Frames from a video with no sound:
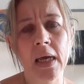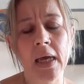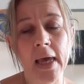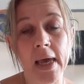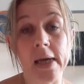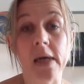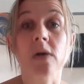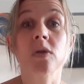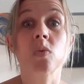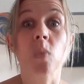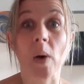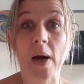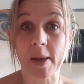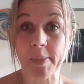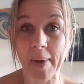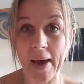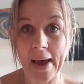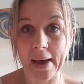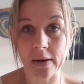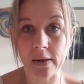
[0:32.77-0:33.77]
It goes way
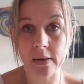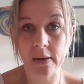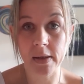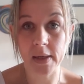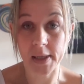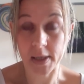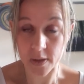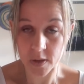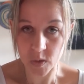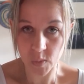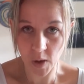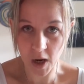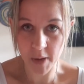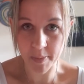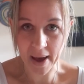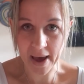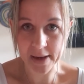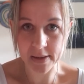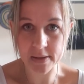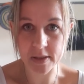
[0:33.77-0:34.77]
back. It goes way
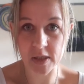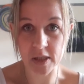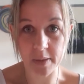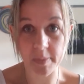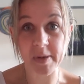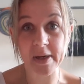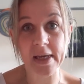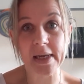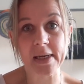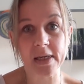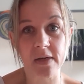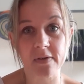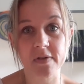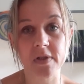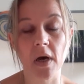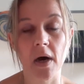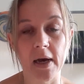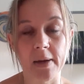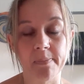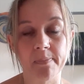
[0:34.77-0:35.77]
back to the beginning of
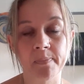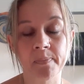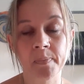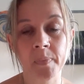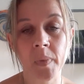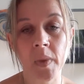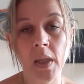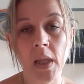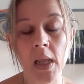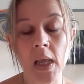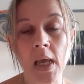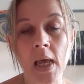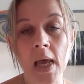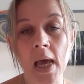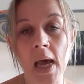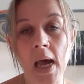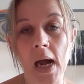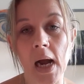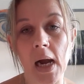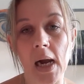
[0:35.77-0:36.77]
time.
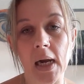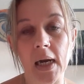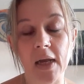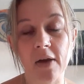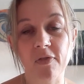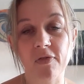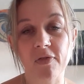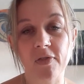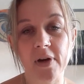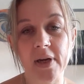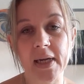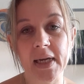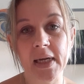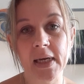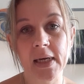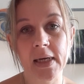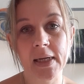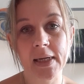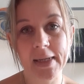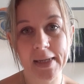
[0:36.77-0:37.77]
Every
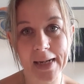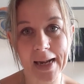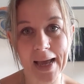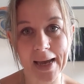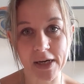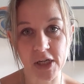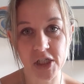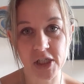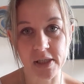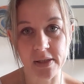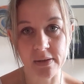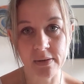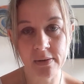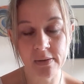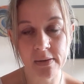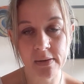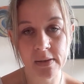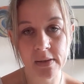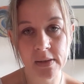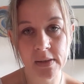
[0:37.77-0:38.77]
little
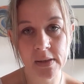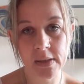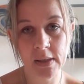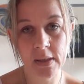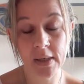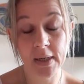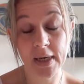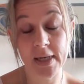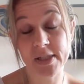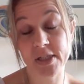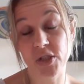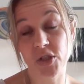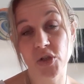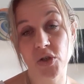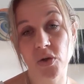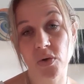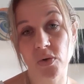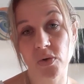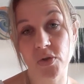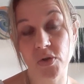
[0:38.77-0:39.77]
action has
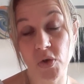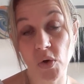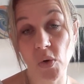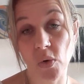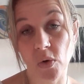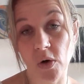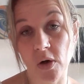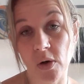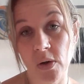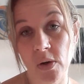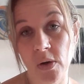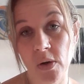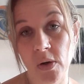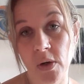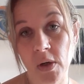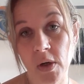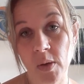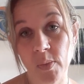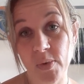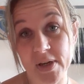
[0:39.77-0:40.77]
ensured your
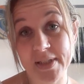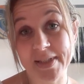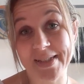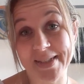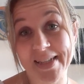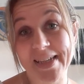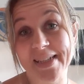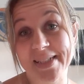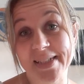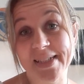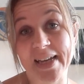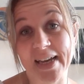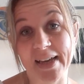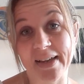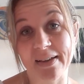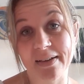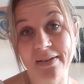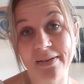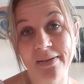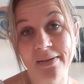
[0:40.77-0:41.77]
presence here
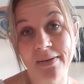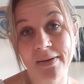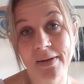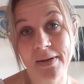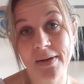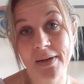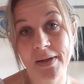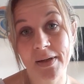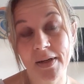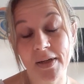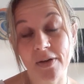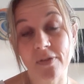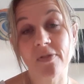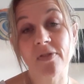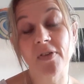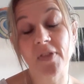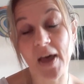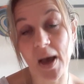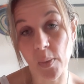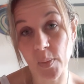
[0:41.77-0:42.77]
today. And
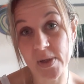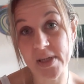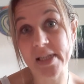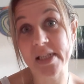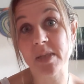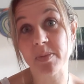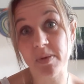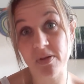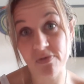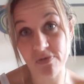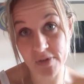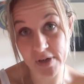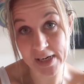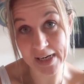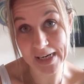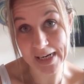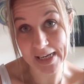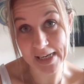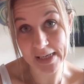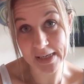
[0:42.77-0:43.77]
for that, we need to be
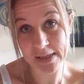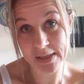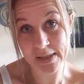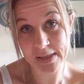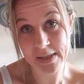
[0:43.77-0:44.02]
really,